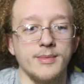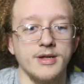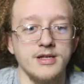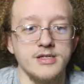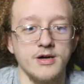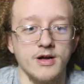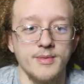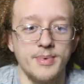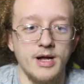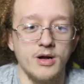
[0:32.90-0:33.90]
I'm going to talk
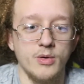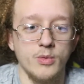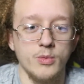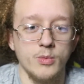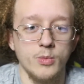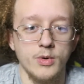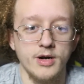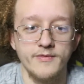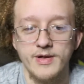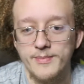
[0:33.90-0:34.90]
about
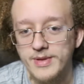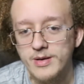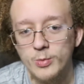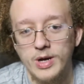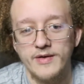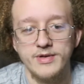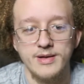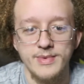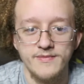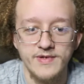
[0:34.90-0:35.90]
where have I been, why haven't I
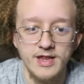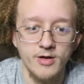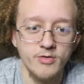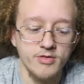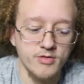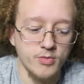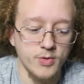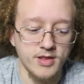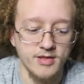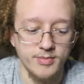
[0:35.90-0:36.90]
made videos,
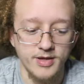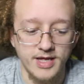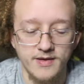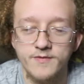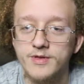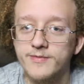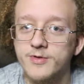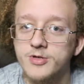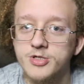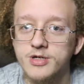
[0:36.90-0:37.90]
what's the plan for the
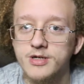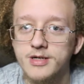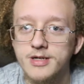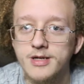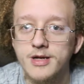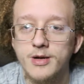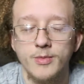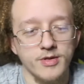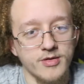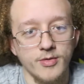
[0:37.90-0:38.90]
future,
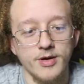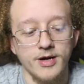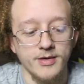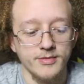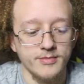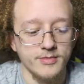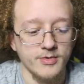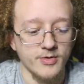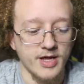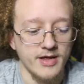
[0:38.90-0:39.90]
what's going on,
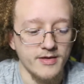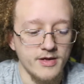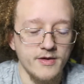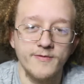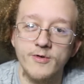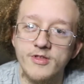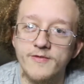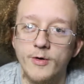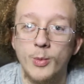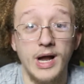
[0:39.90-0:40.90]
okay? First
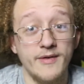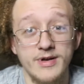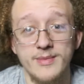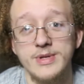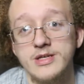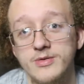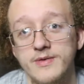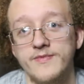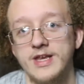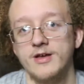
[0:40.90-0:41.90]
of all, why haven't I been
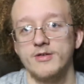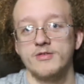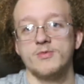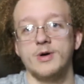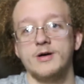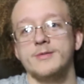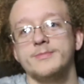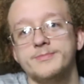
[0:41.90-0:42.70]
doing videos? Well,